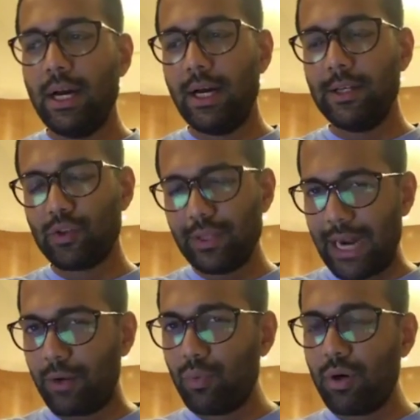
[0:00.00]
So
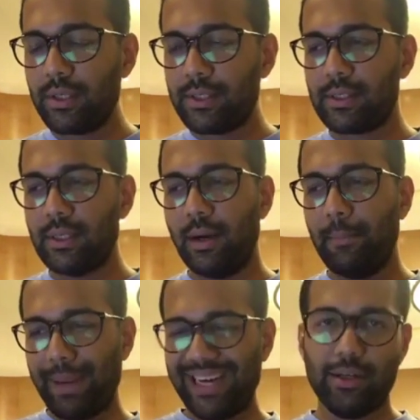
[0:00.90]
that works
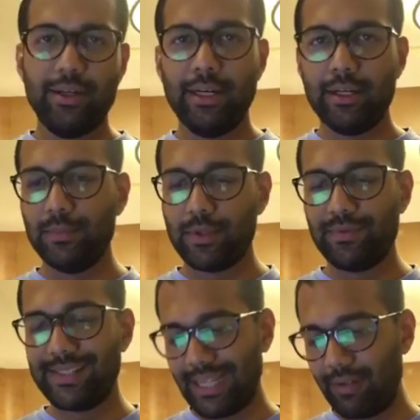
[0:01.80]
better in terms of
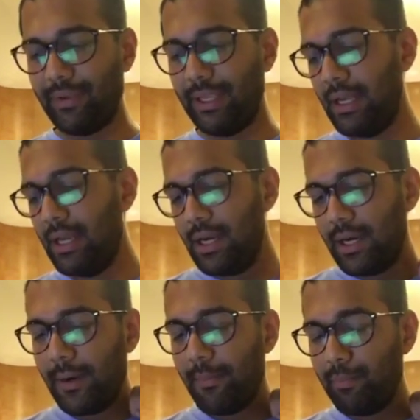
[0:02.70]
selfie.
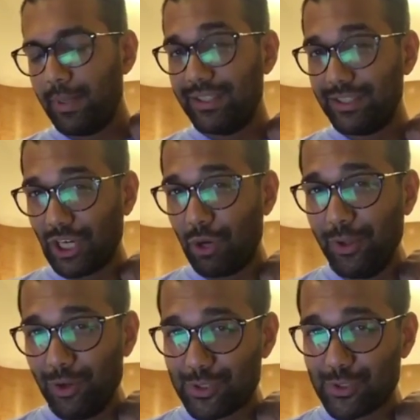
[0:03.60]
But the
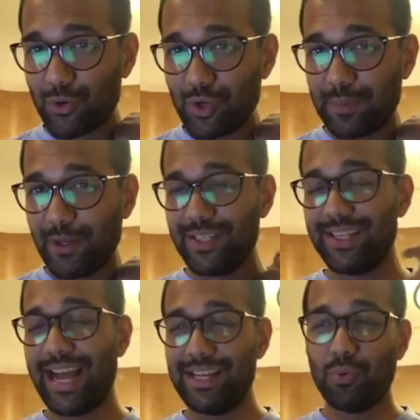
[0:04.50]
Xiaomi also scores because
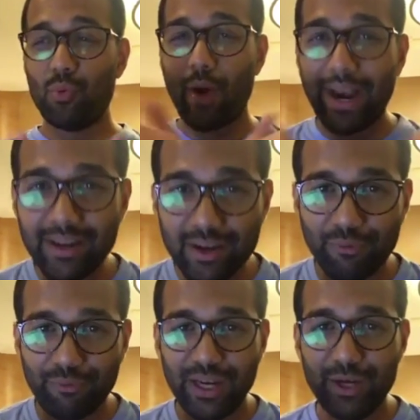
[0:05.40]
it has a wider
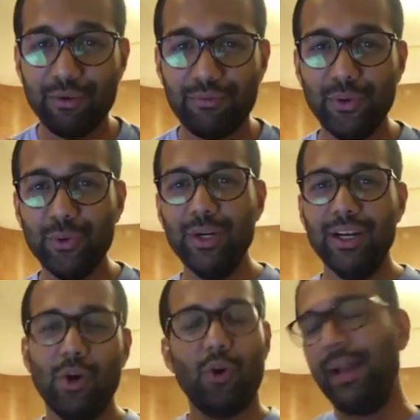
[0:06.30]
field of view.
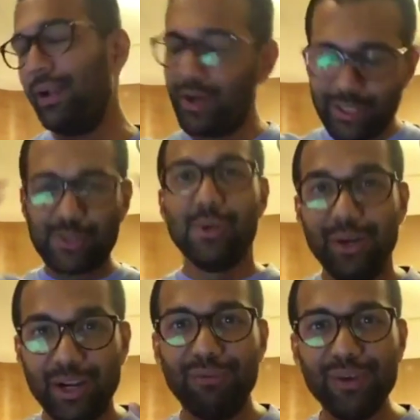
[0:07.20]
Oh my God, it's so
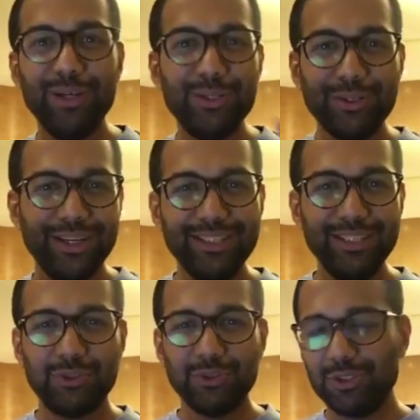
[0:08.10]
difficult to really
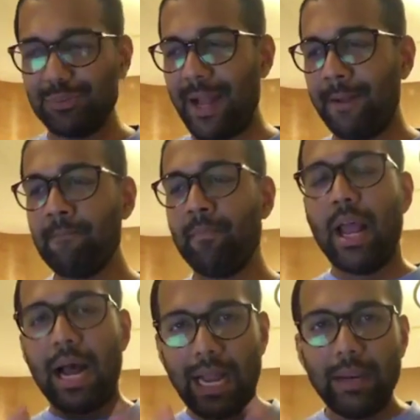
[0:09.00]
choose, man.
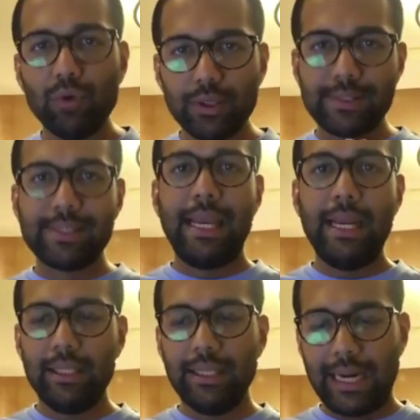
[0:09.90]
I would
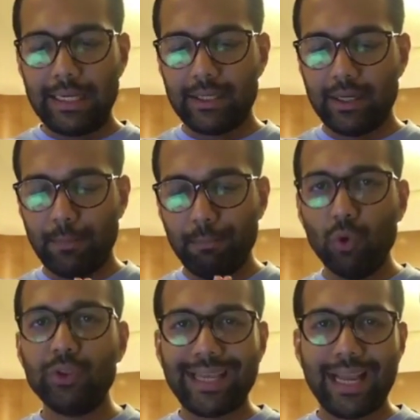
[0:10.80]
say that
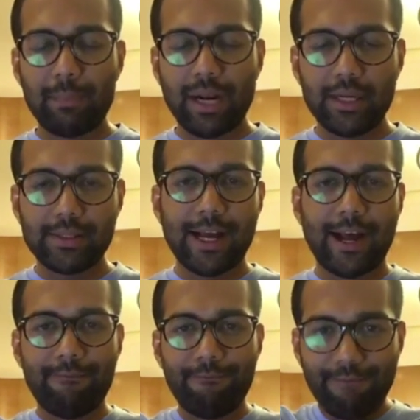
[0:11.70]
both cameras
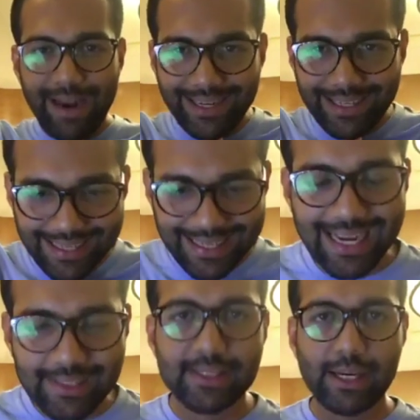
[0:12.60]
are
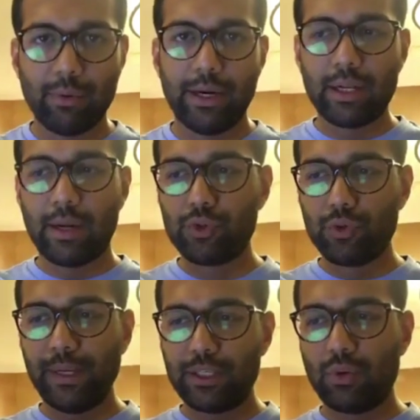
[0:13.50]
fantastic when it comes to
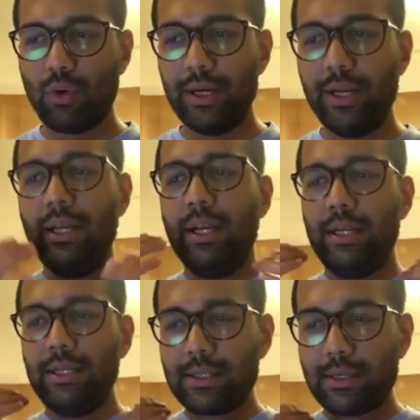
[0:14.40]
picture quality.
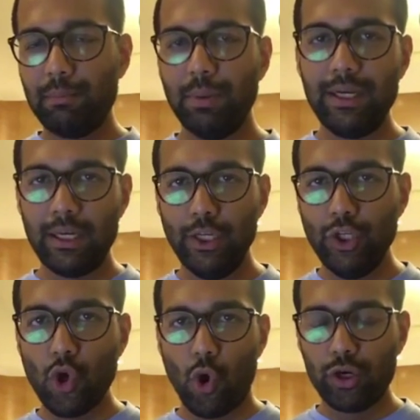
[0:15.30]
It's completely
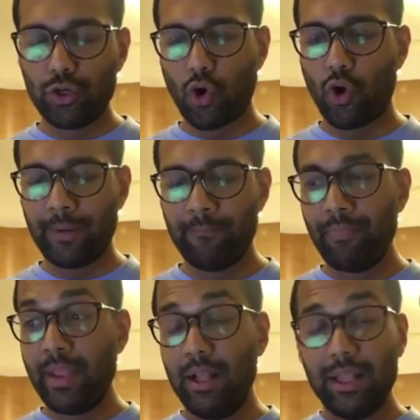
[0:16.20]
your call.
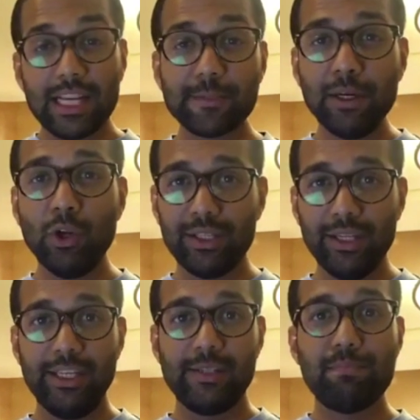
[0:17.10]
Last but not the
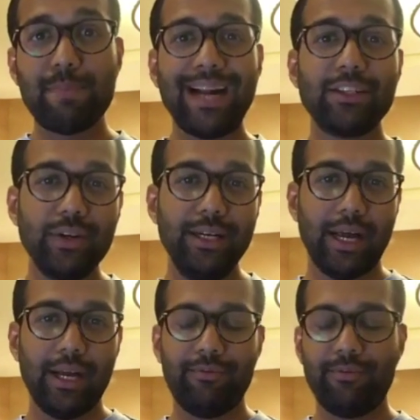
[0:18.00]
least, battery
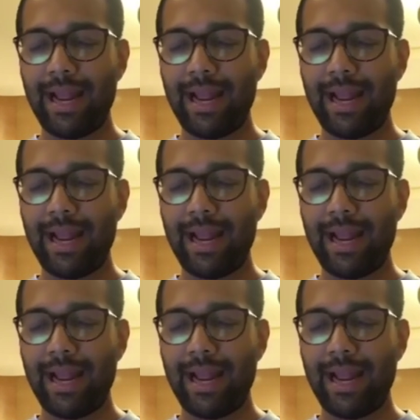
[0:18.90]
life.